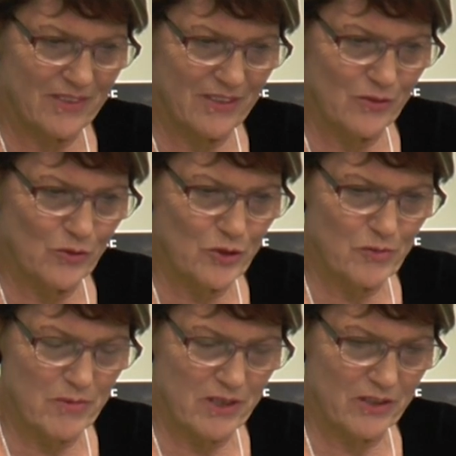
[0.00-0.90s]
But, of course,
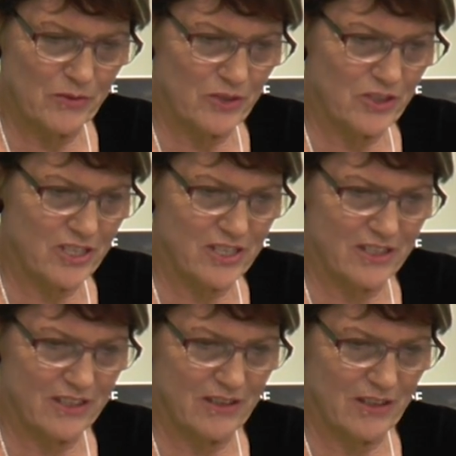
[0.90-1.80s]
my mother was just
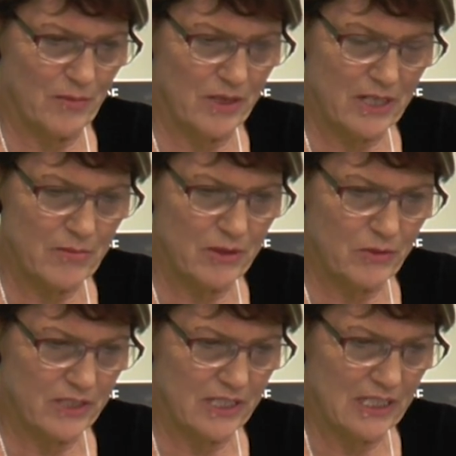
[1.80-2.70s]
a baby
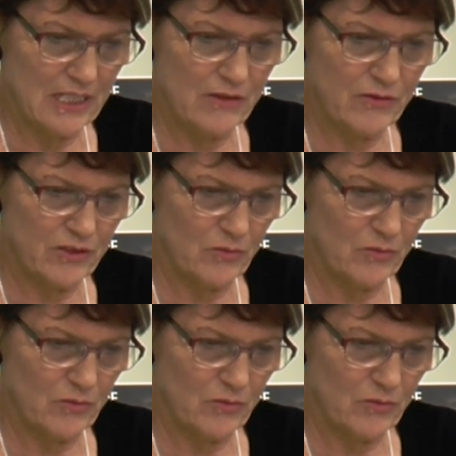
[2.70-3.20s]
when he left,